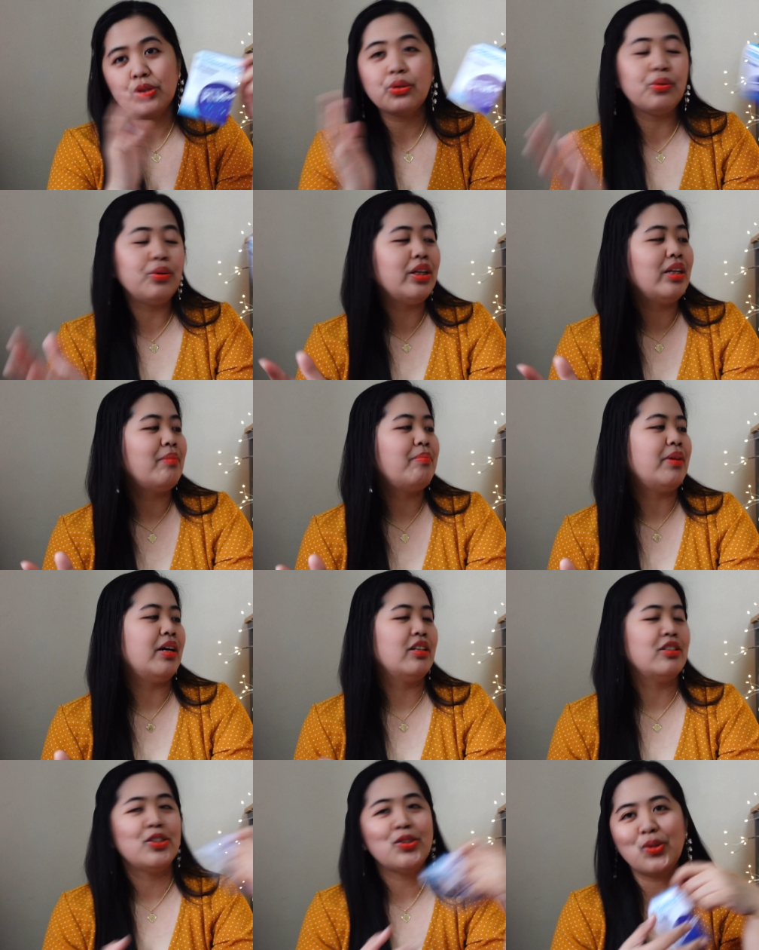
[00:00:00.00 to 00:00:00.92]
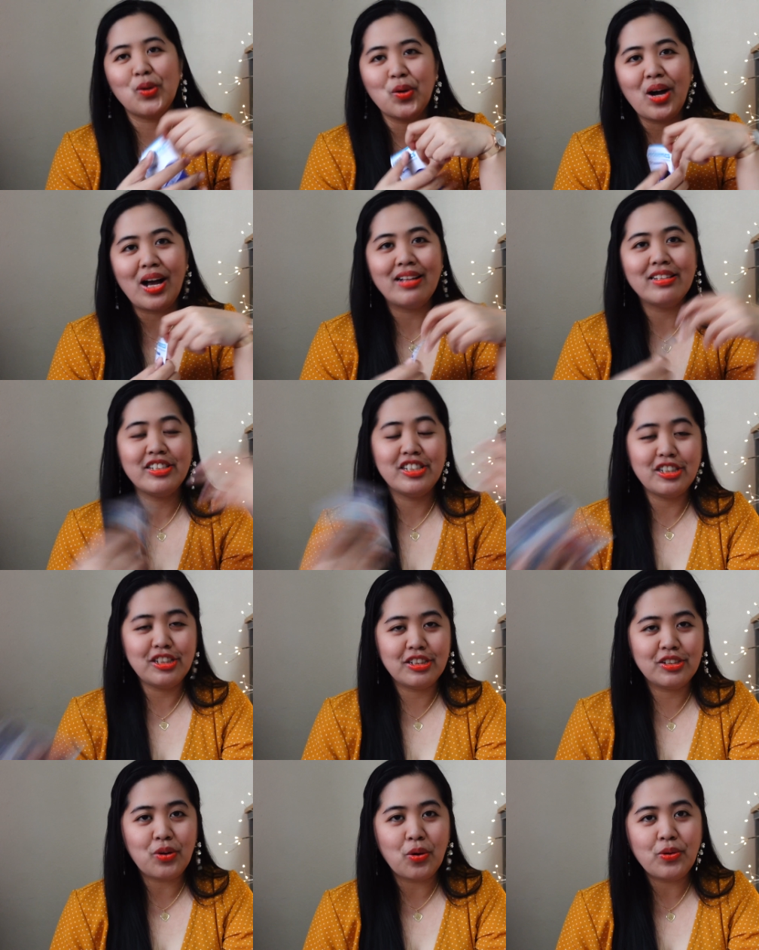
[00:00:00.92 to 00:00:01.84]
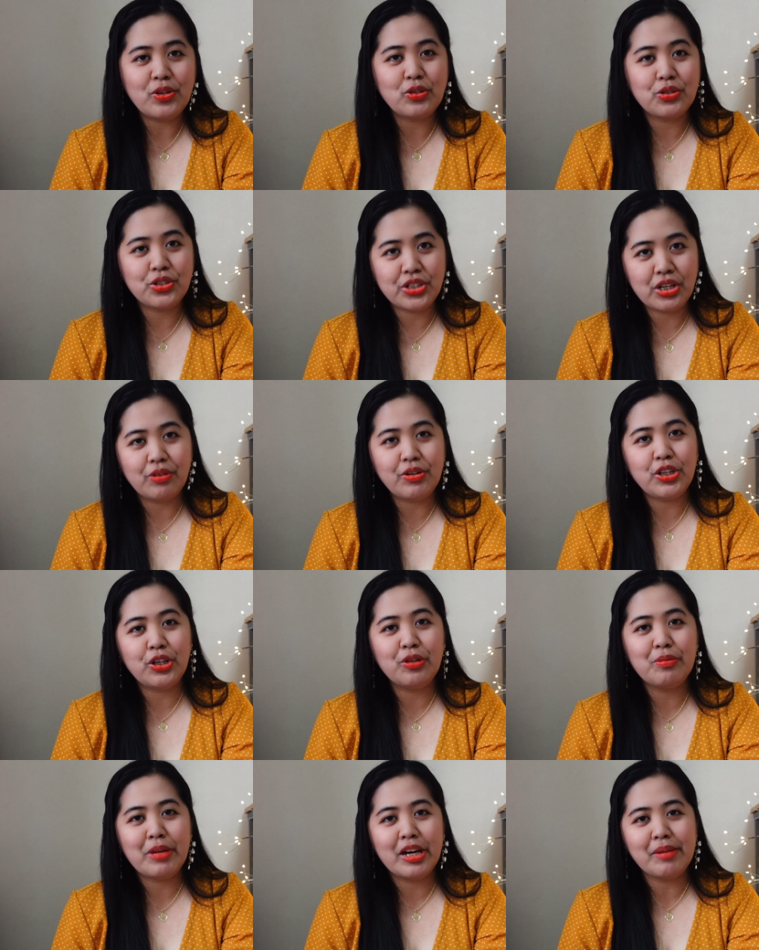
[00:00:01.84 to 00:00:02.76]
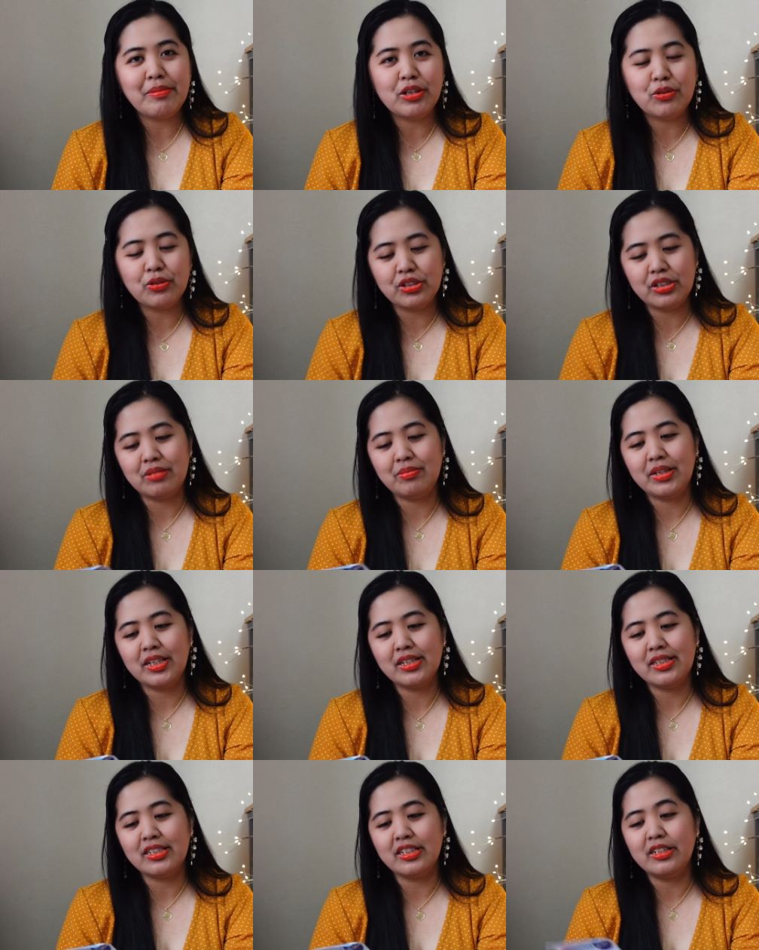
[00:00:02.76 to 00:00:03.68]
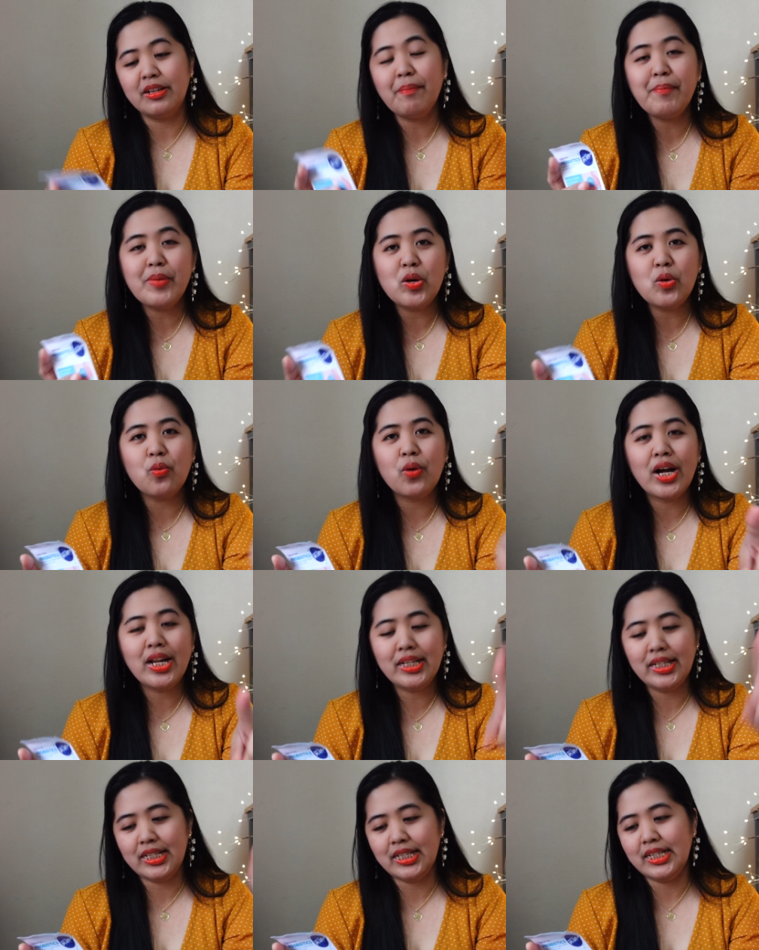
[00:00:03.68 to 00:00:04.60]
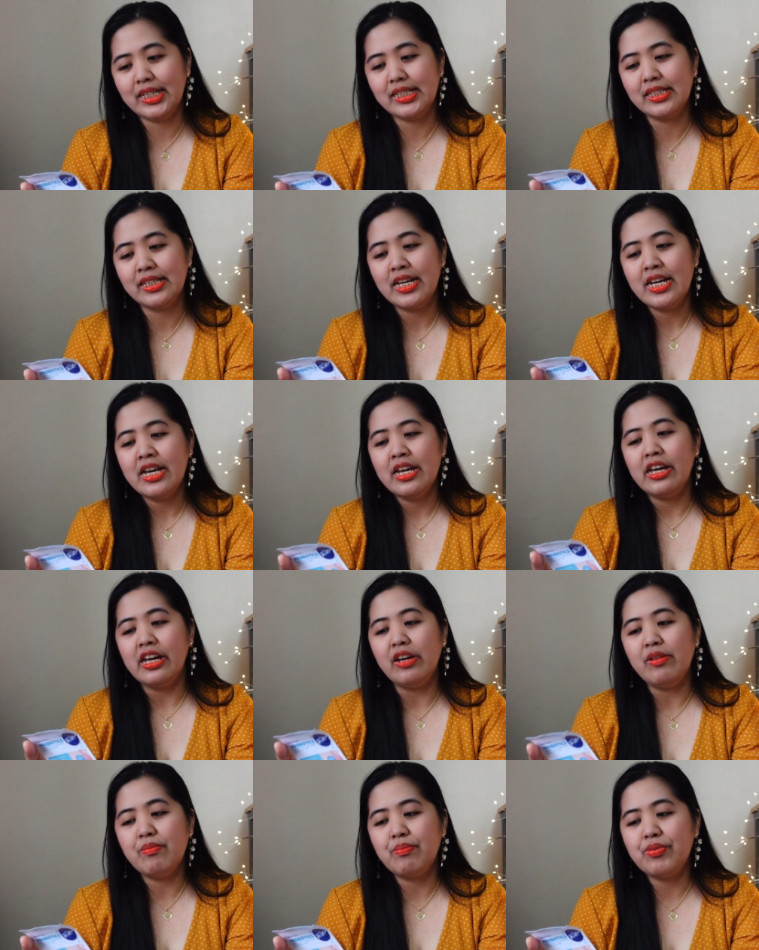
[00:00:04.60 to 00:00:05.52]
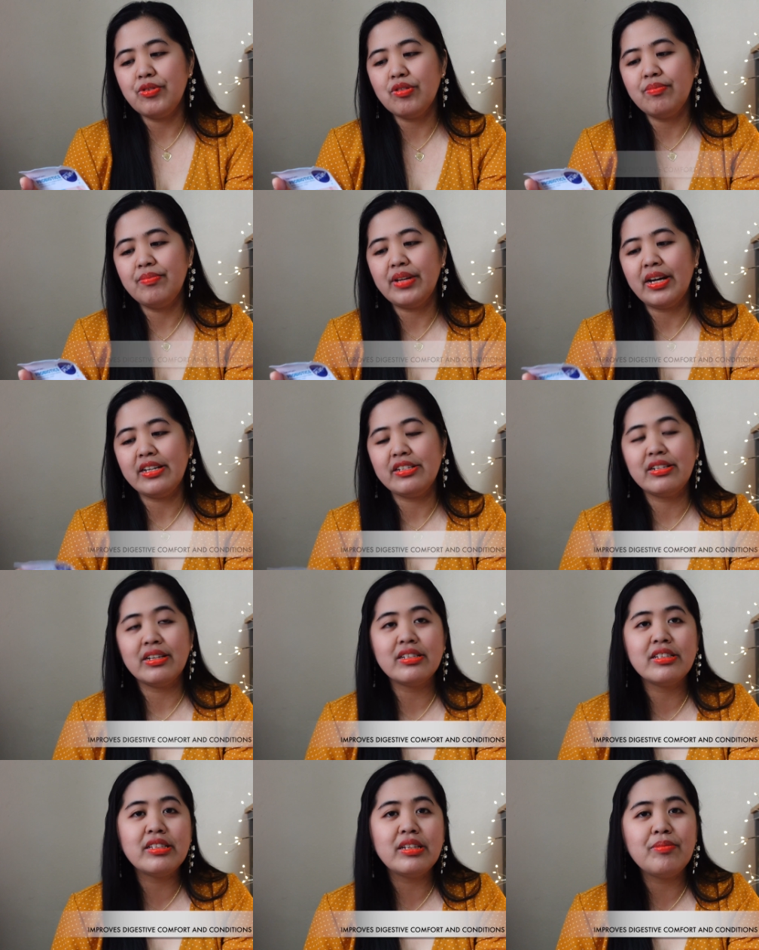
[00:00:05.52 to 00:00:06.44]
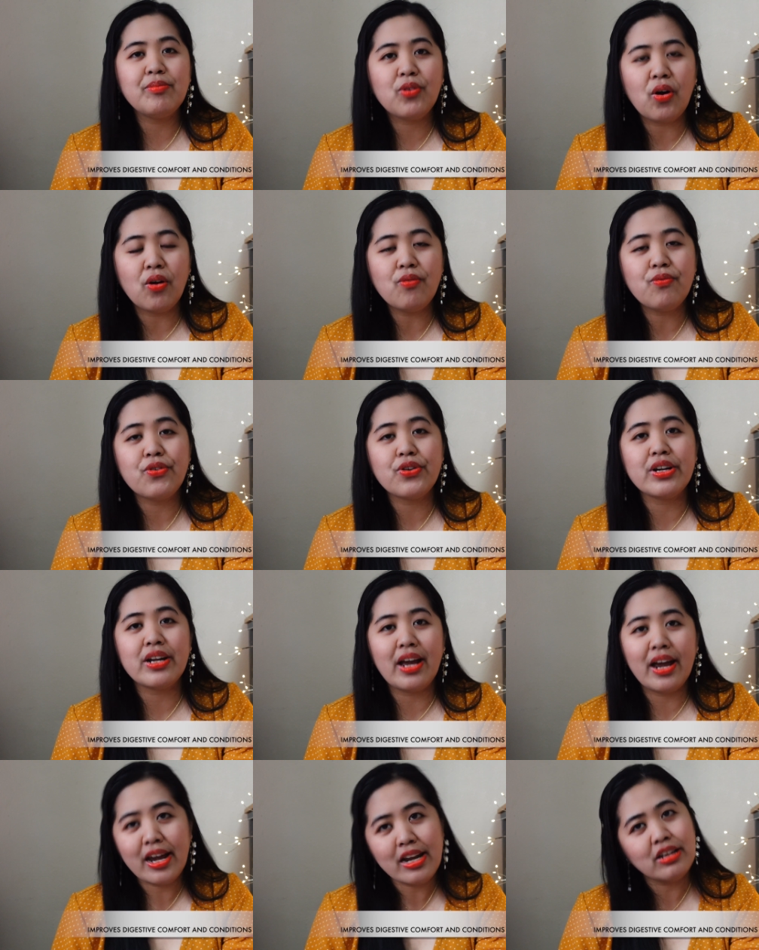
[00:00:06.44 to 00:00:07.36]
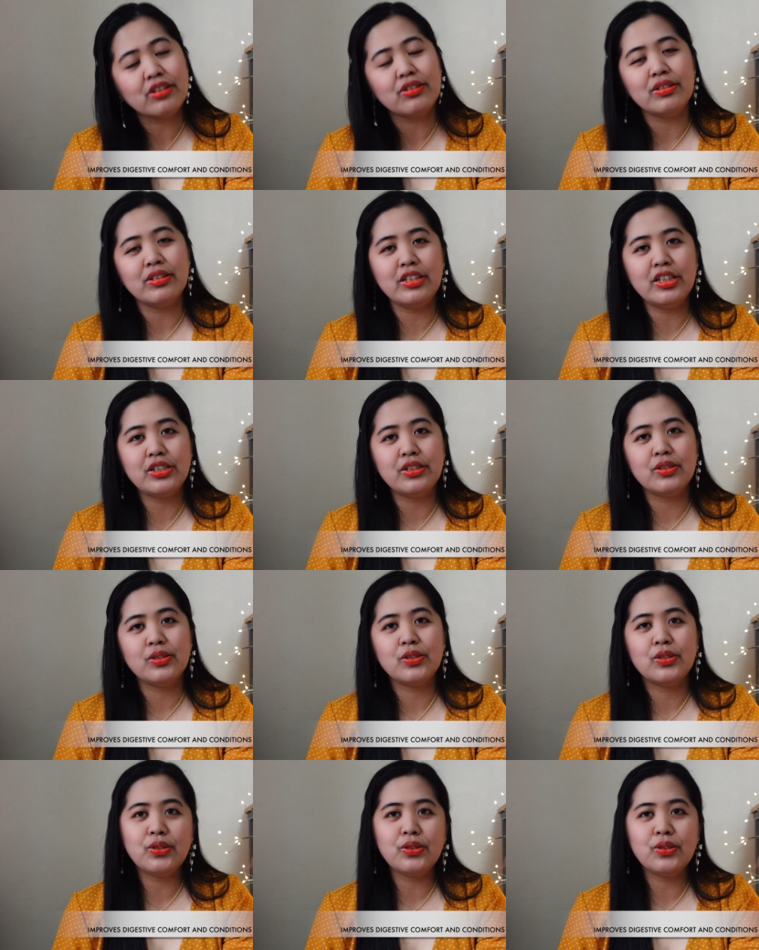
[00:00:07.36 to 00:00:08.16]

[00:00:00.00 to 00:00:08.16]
to read upon. So I'll just going to share with you, my amigos and amigas. The number one is improve digestive comfort and condition.